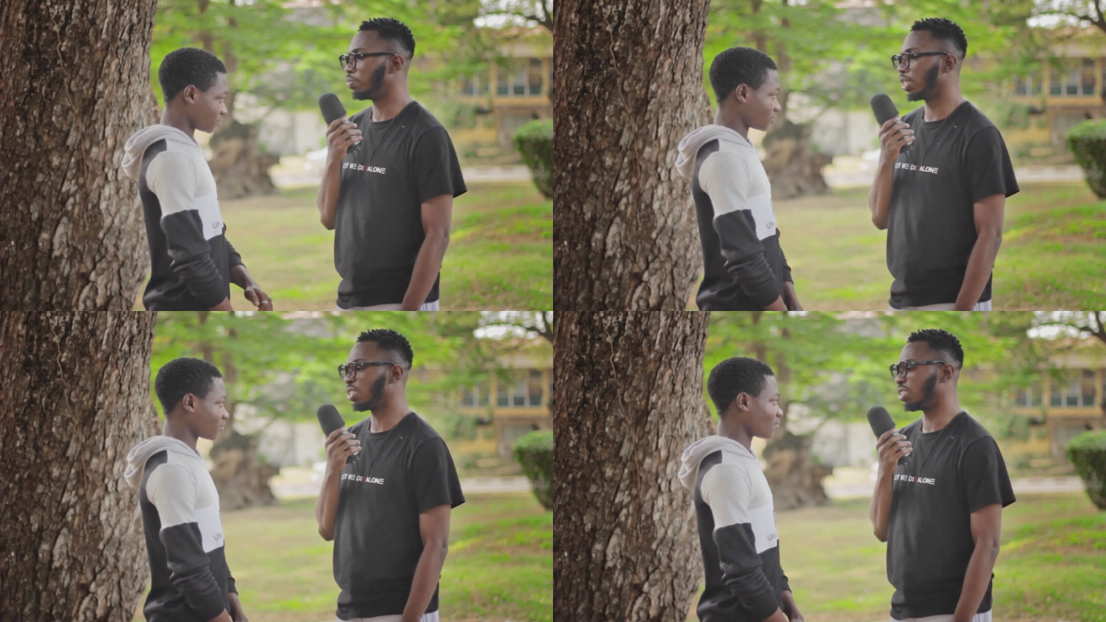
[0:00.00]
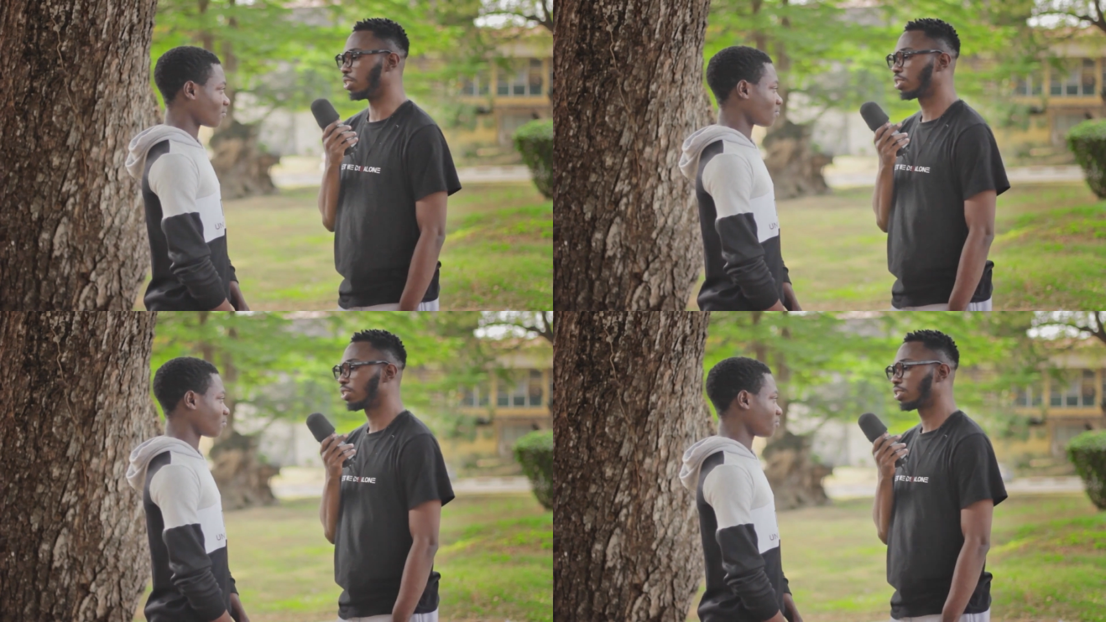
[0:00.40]
Speaker 1: object
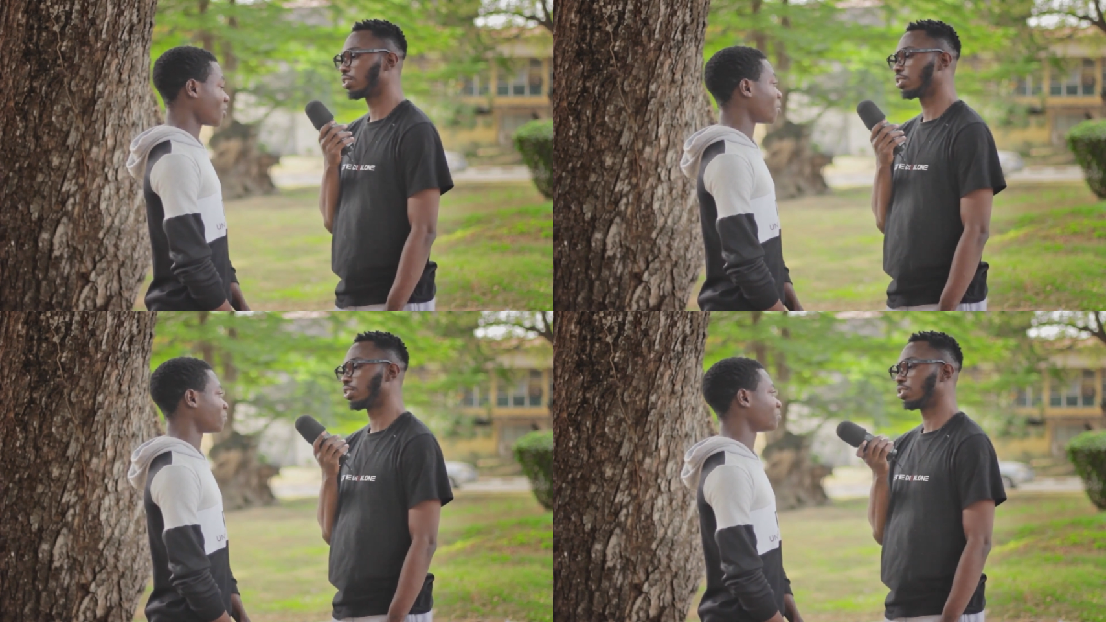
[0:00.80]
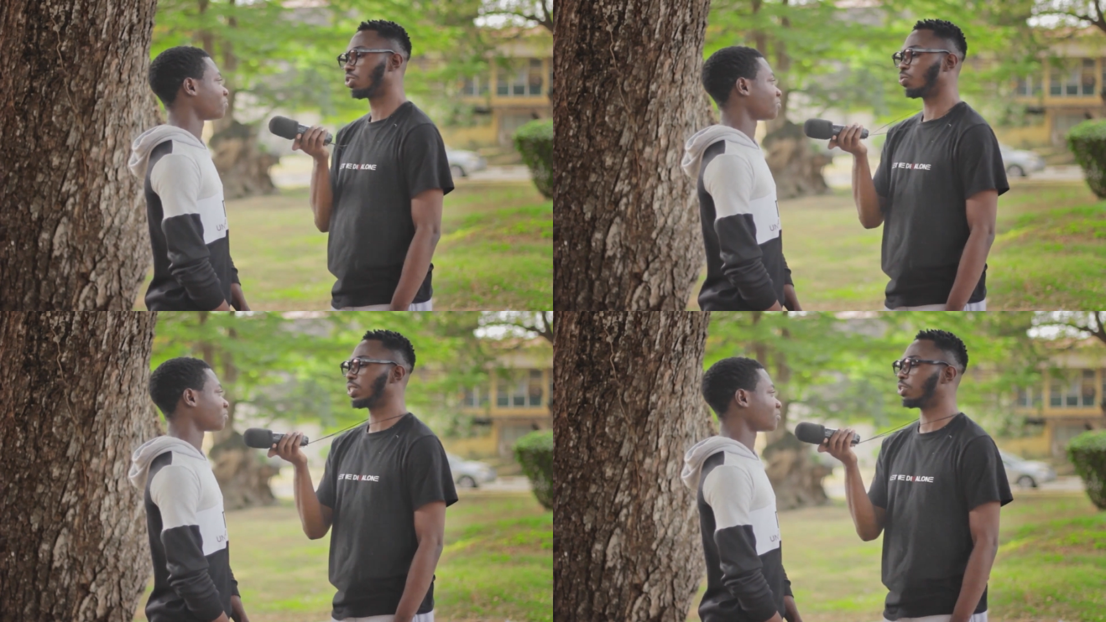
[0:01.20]
is? Yeah.
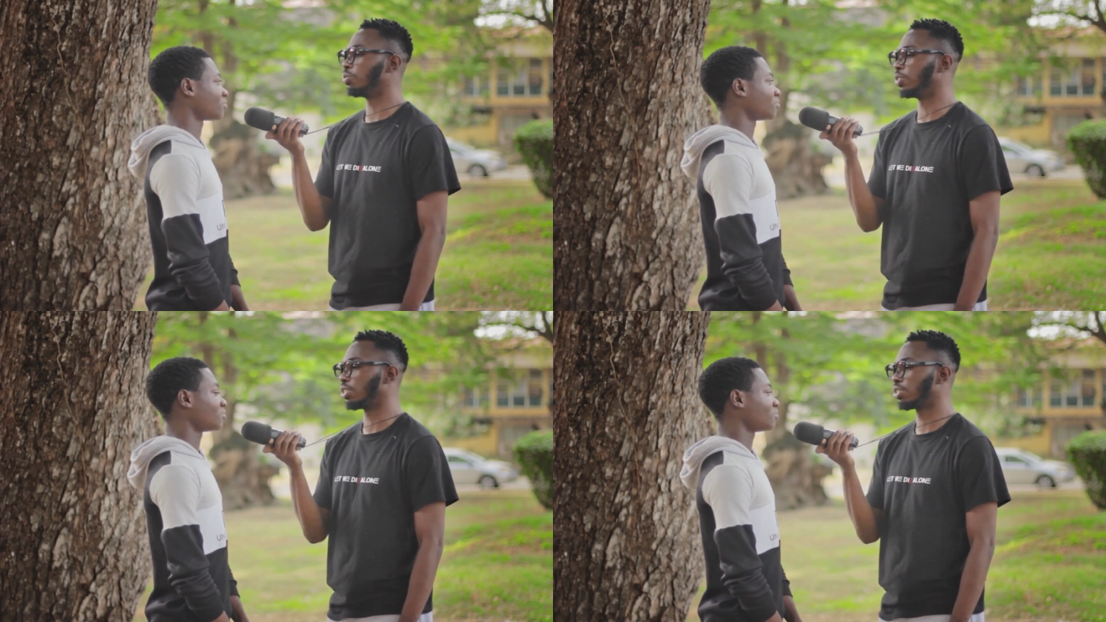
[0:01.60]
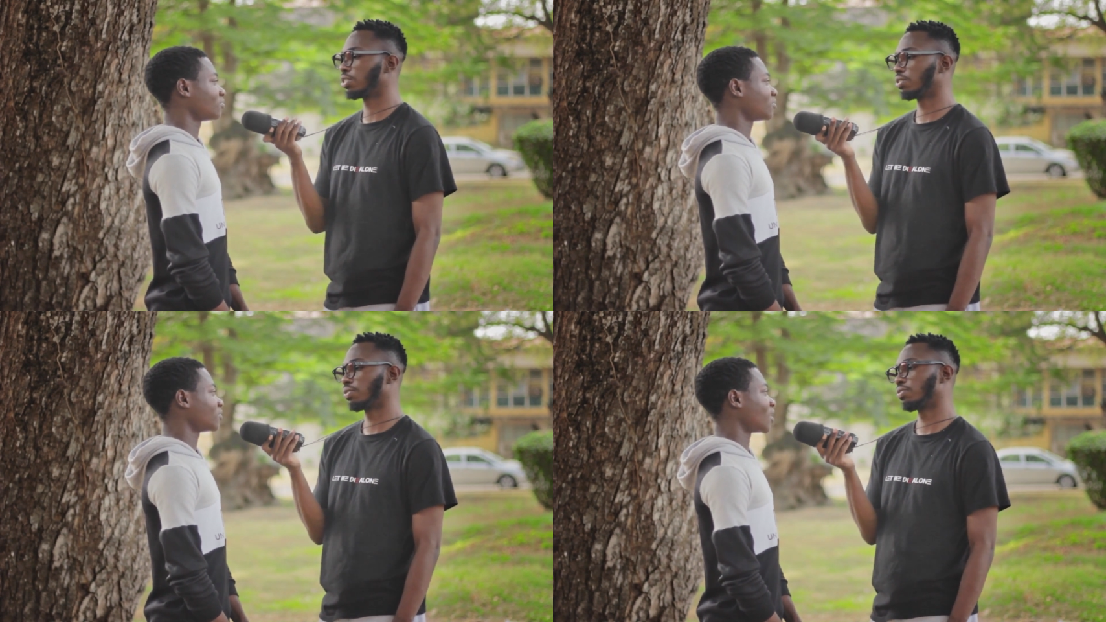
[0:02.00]
So what's an object?
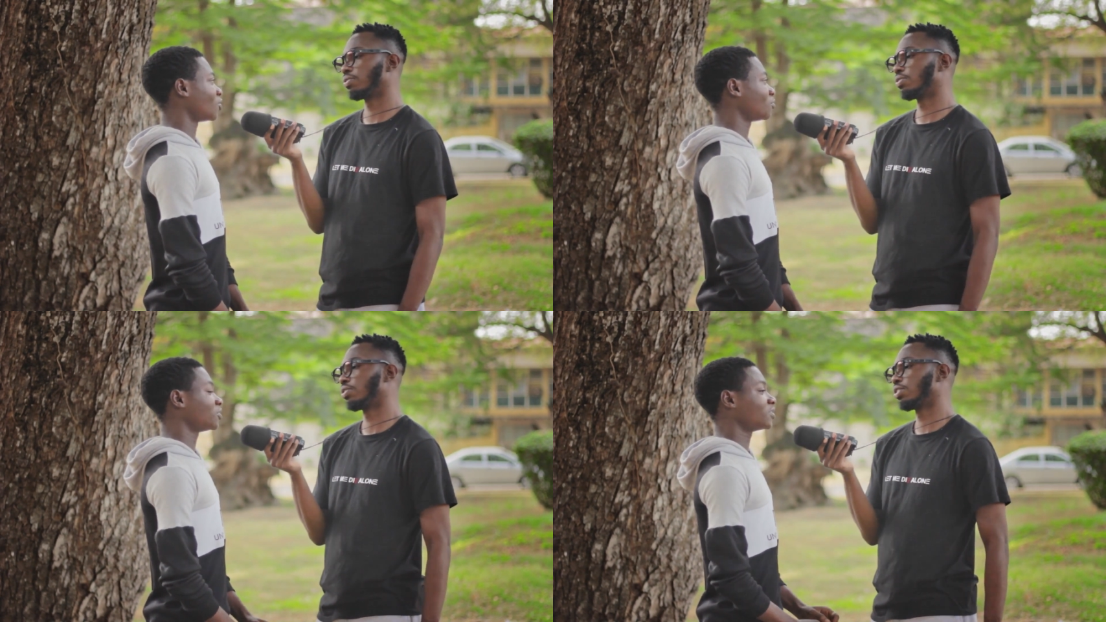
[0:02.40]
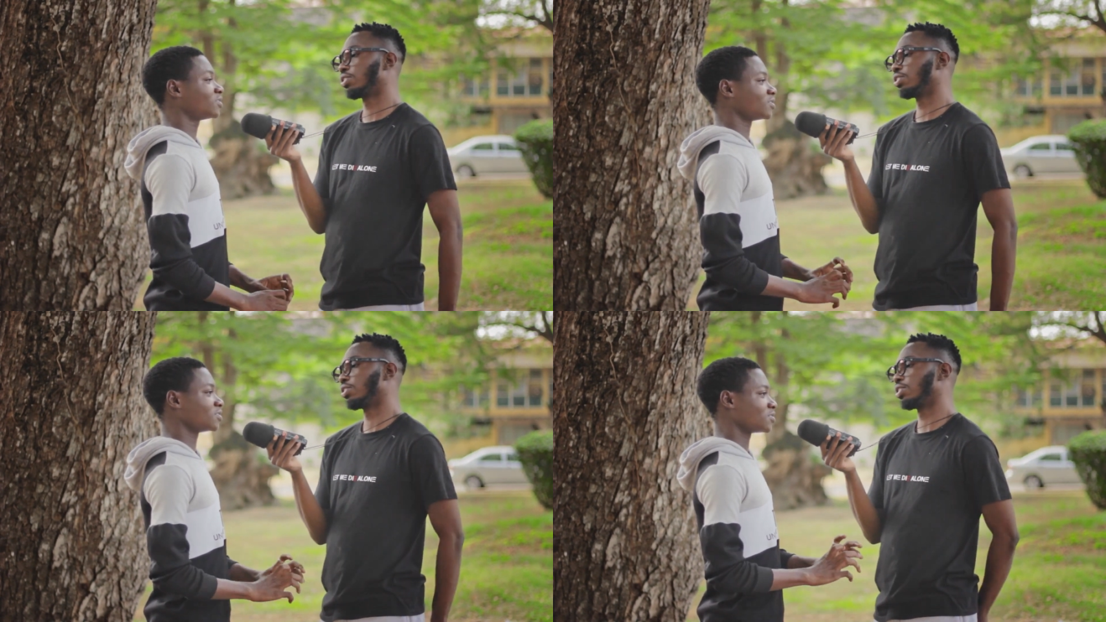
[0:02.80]
Speaker 2: An
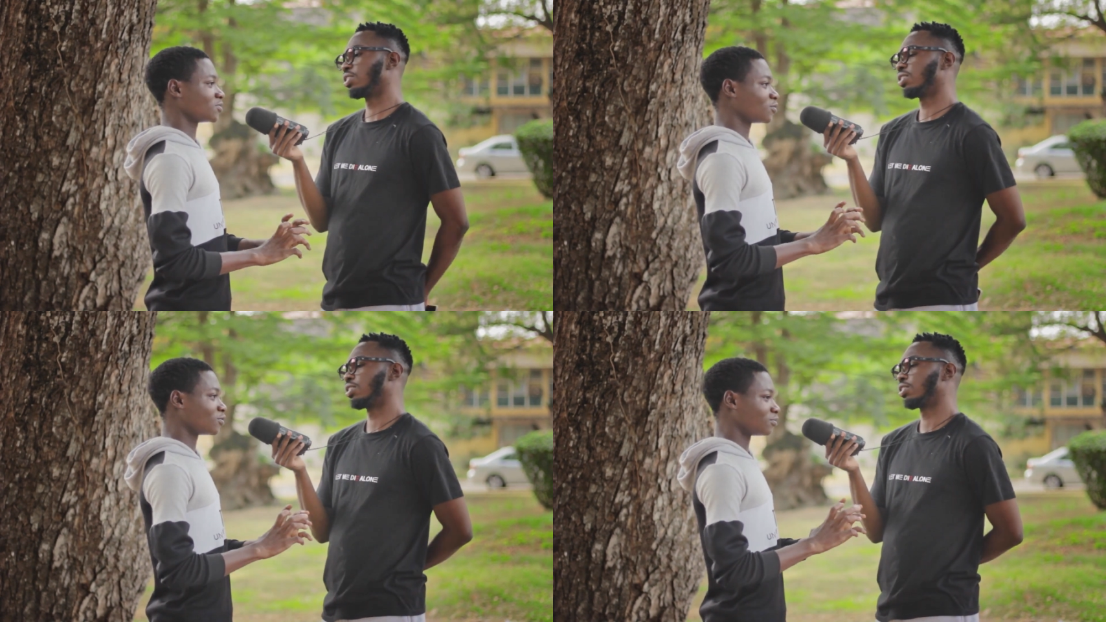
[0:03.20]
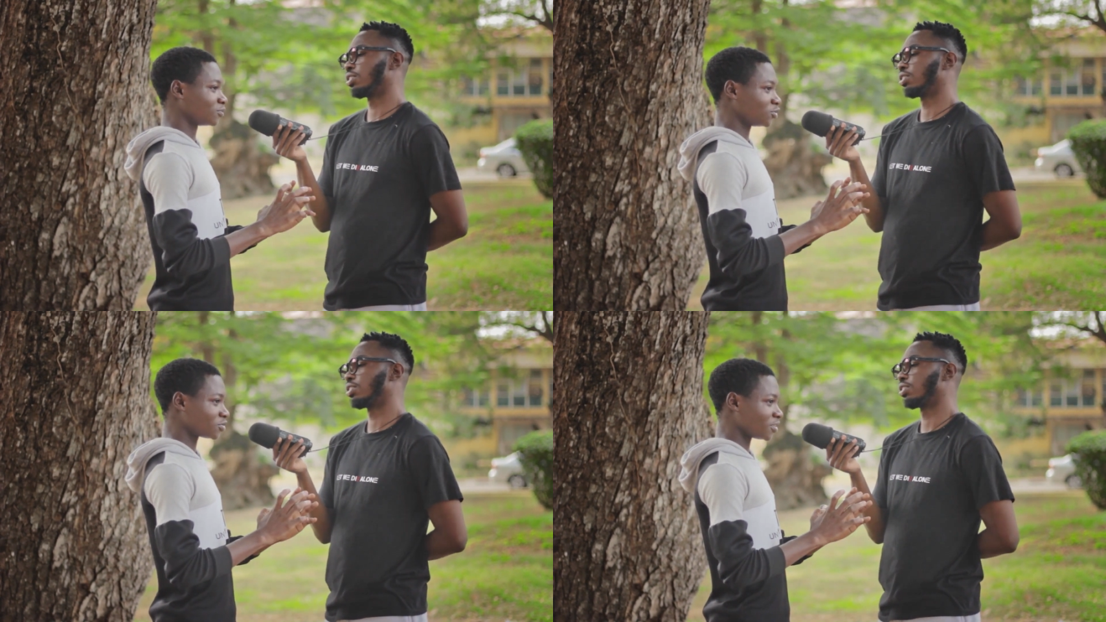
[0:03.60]
object is
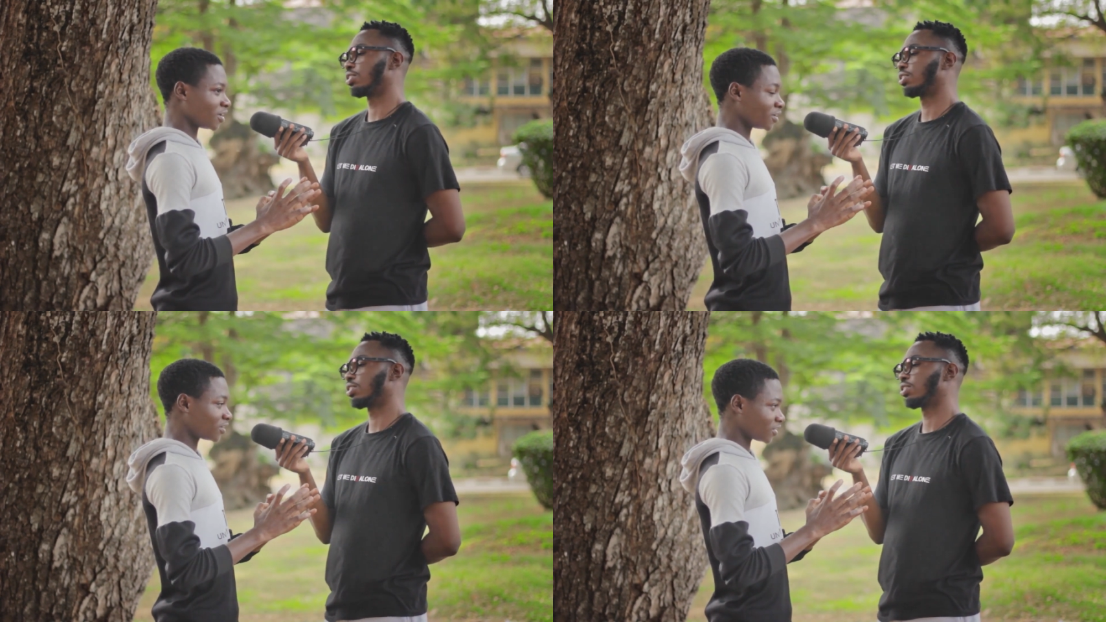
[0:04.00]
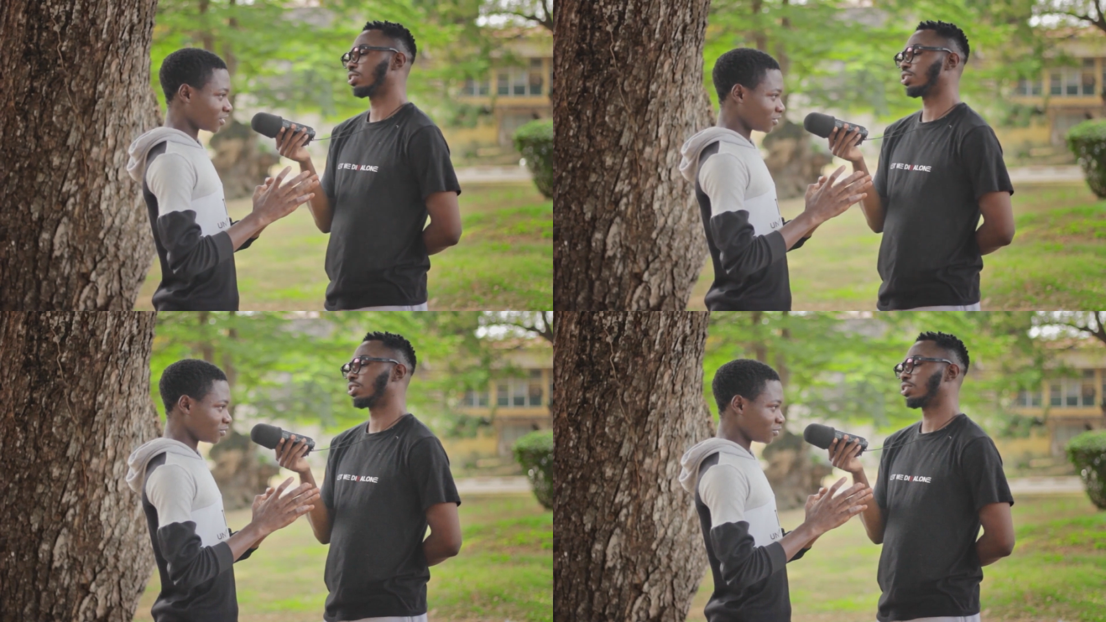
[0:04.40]
just like